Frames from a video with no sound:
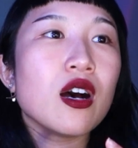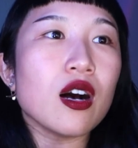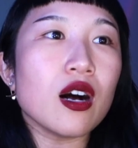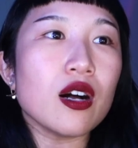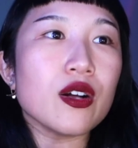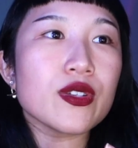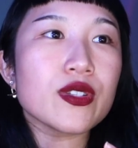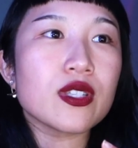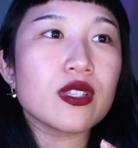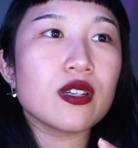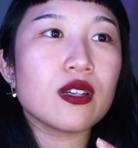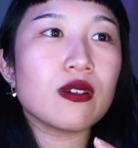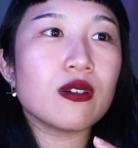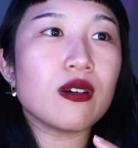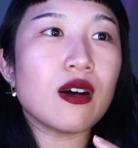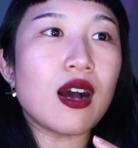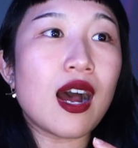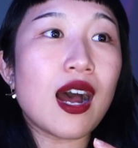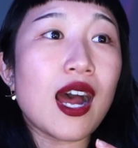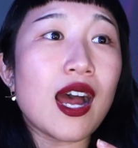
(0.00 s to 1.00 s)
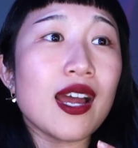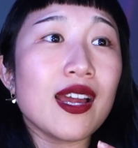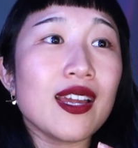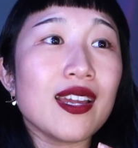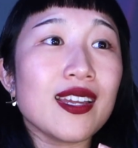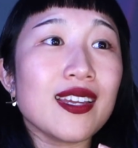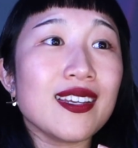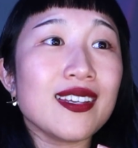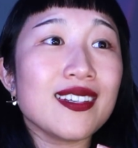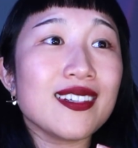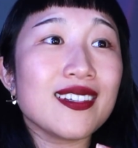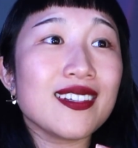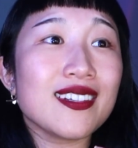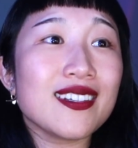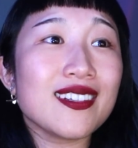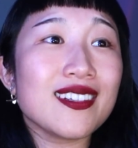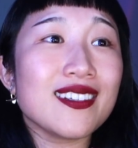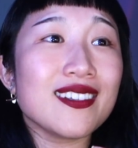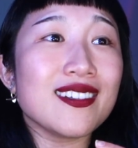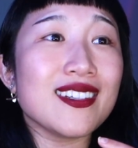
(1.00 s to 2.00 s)
Also, I
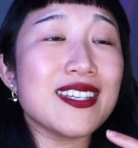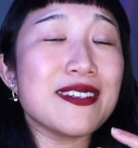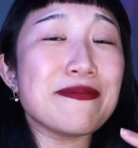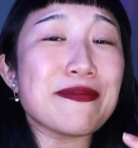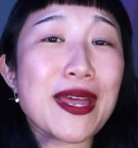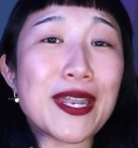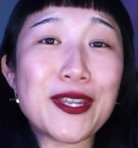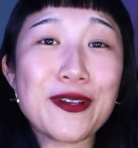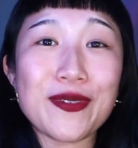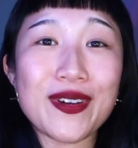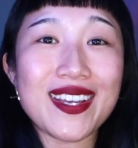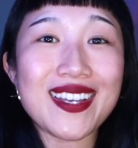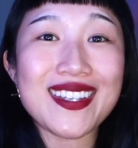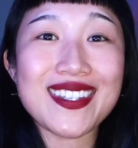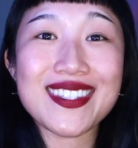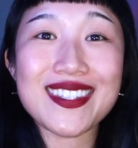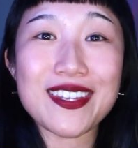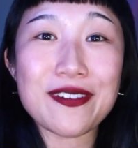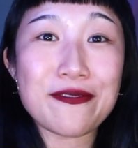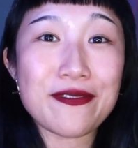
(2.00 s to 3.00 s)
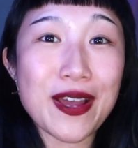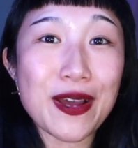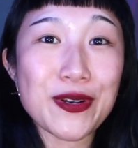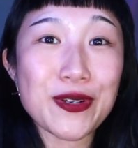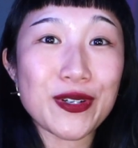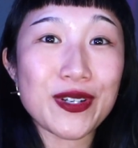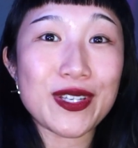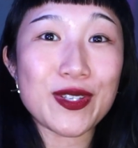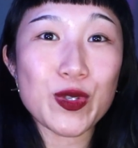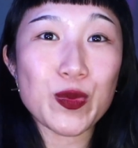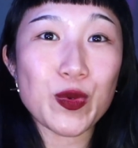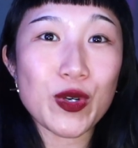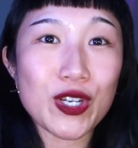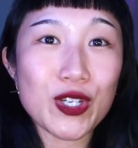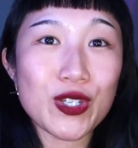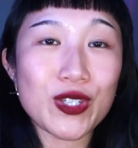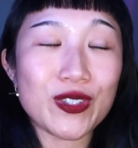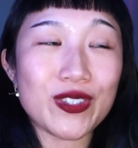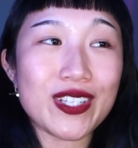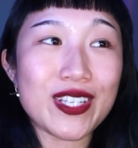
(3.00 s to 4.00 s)
in many ways found her
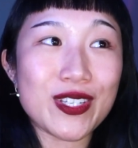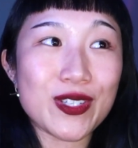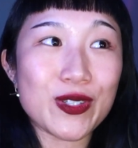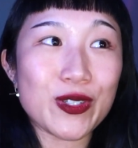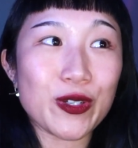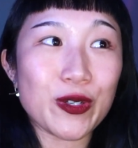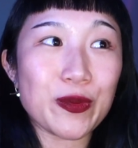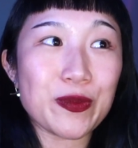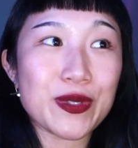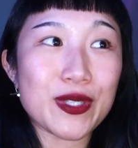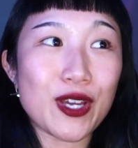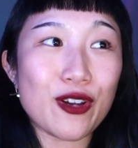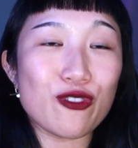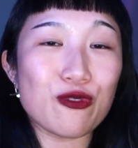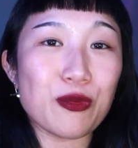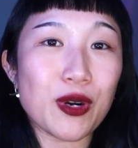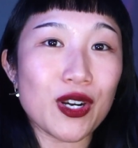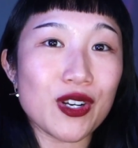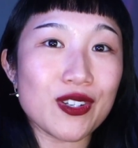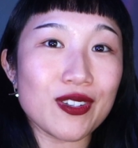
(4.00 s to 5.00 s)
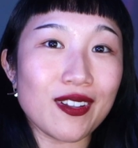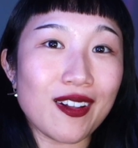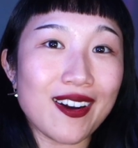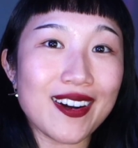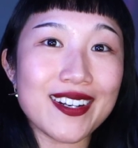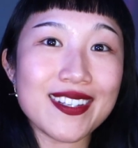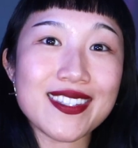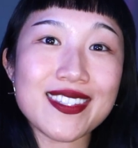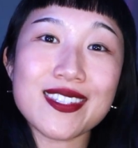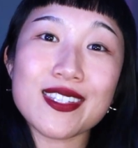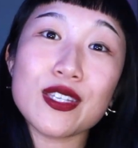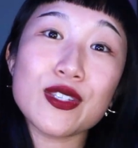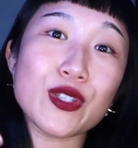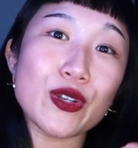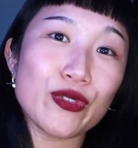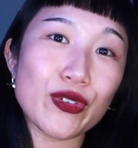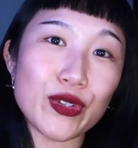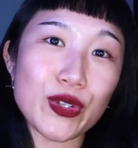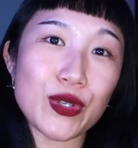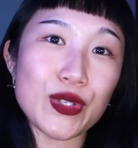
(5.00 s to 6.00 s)
inspirational in terms of martial arts. So
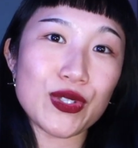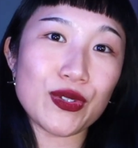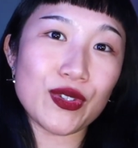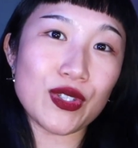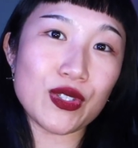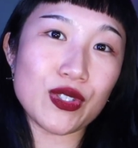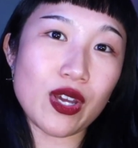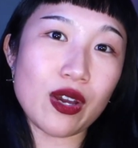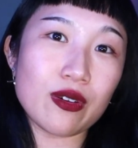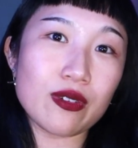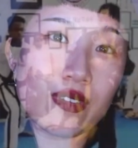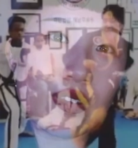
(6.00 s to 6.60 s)
for those of you who don't